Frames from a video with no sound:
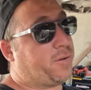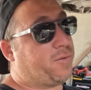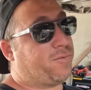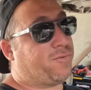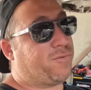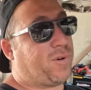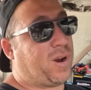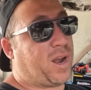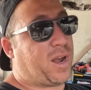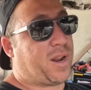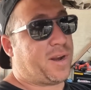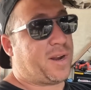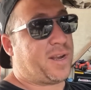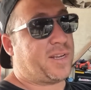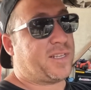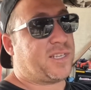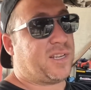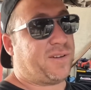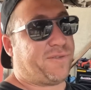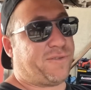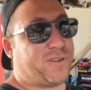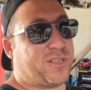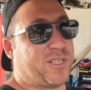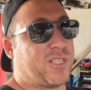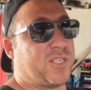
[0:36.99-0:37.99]
run a
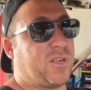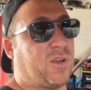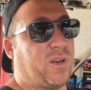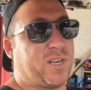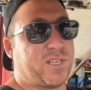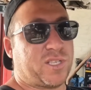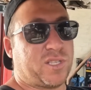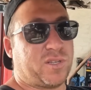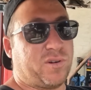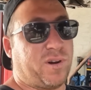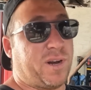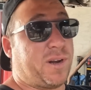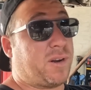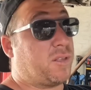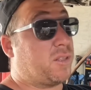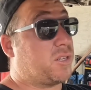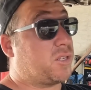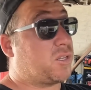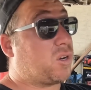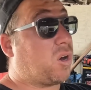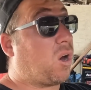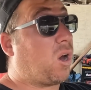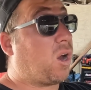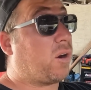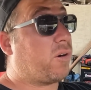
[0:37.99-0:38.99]
different size thread on the
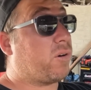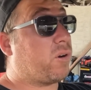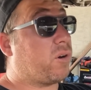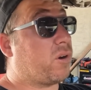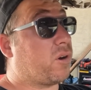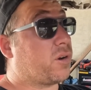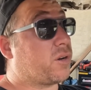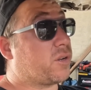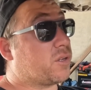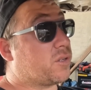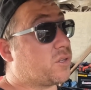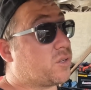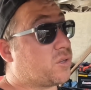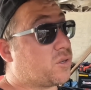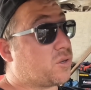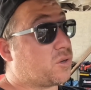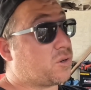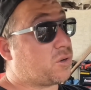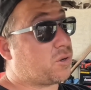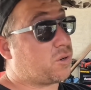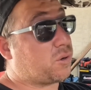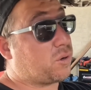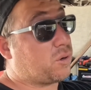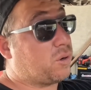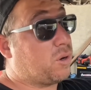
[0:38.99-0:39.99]
tie rod
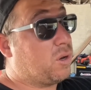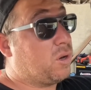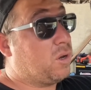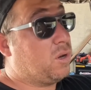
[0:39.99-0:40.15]
to